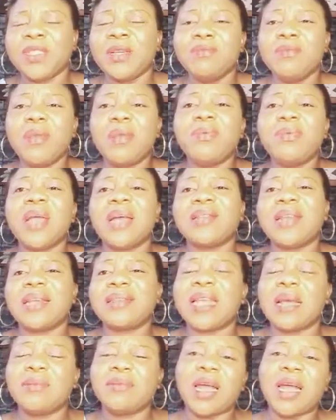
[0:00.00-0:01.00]
Maybe you are
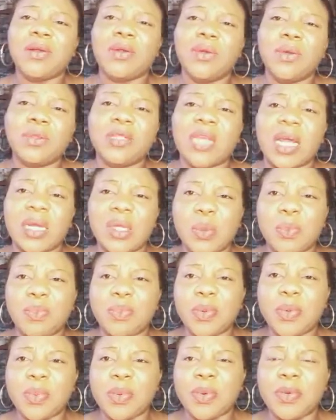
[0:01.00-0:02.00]
that type that look down on
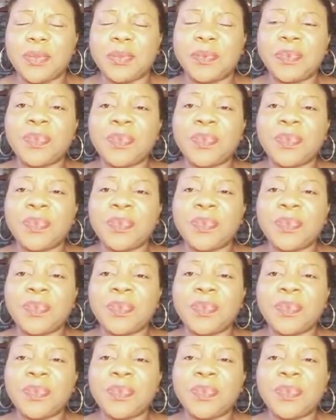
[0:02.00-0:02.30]
people.